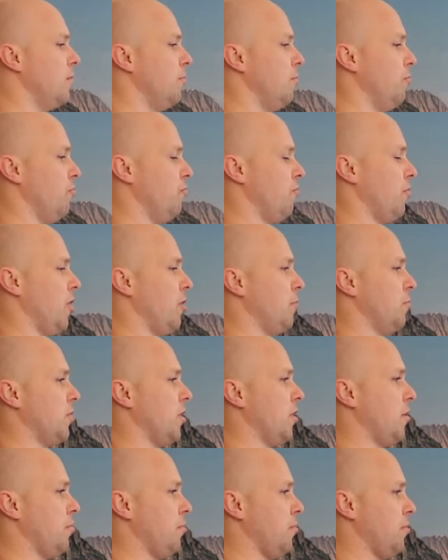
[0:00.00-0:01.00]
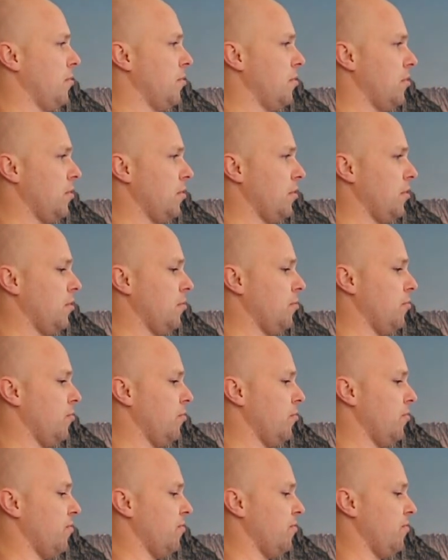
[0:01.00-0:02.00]
move your arms up,
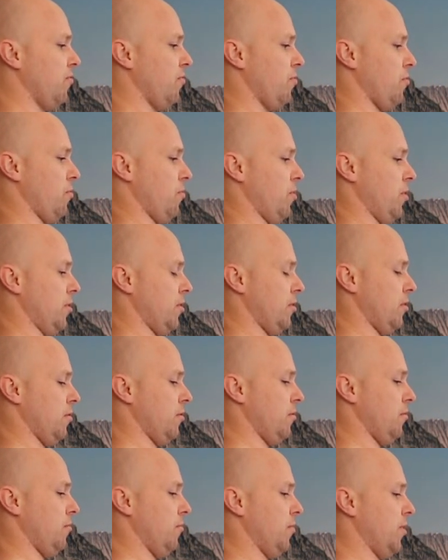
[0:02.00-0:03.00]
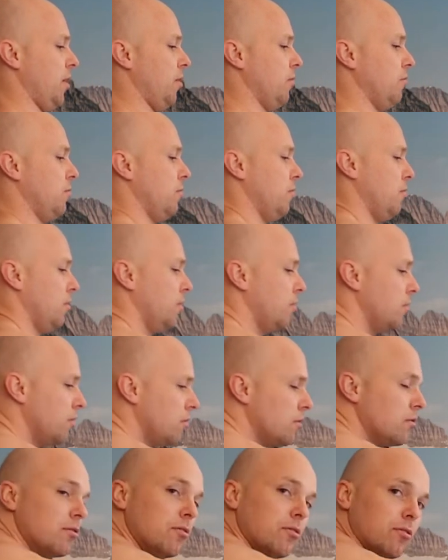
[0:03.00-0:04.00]
move them forward without
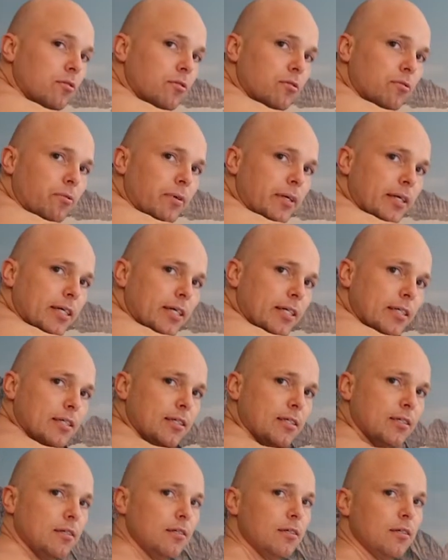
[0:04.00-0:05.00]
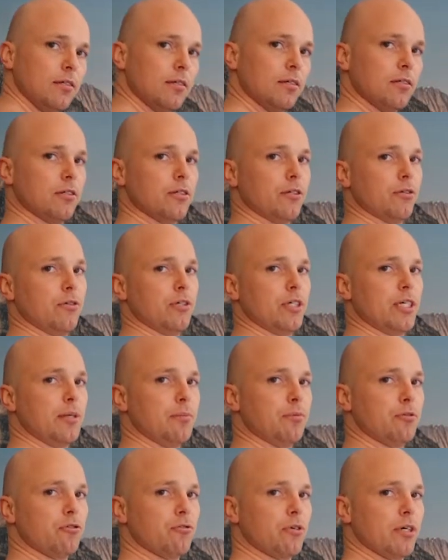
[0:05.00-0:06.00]
doing this. So you
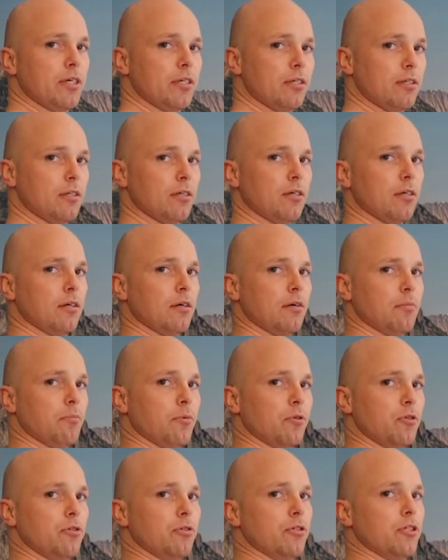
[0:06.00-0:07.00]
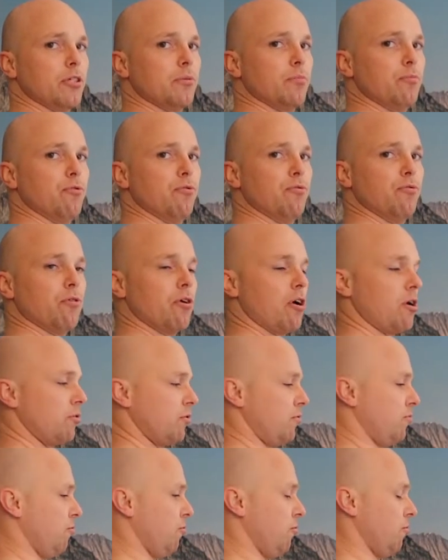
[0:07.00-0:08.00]
keep straight, but you just move your
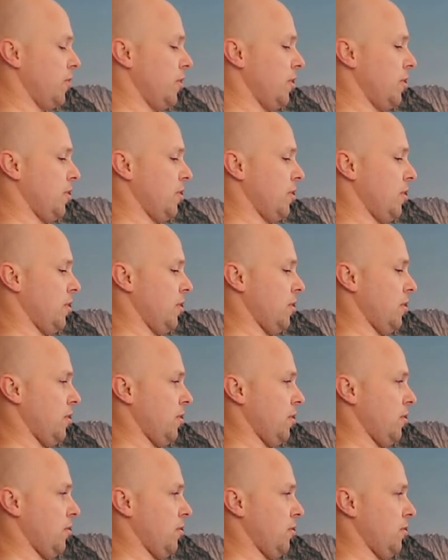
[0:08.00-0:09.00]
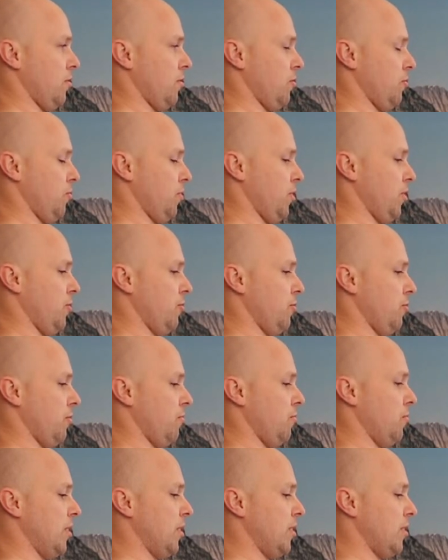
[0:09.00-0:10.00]
arms forward, twist
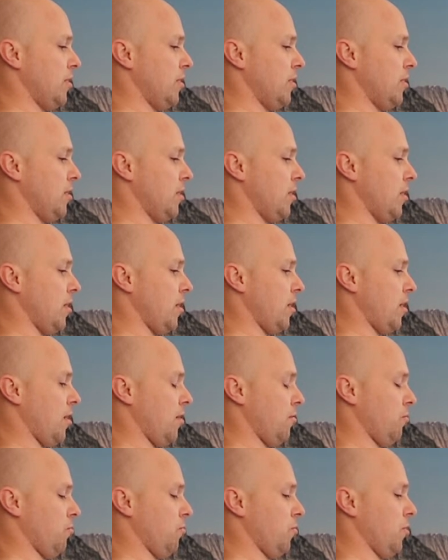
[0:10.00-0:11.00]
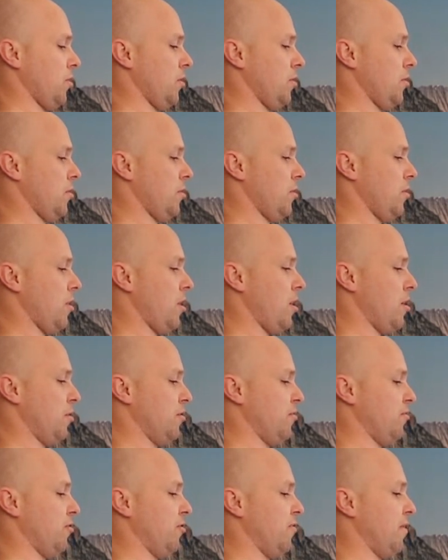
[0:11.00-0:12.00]
your wrists outwards,
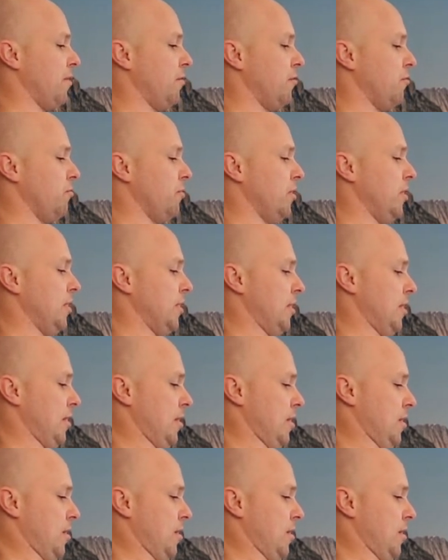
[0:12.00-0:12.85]
arms 45 degrees,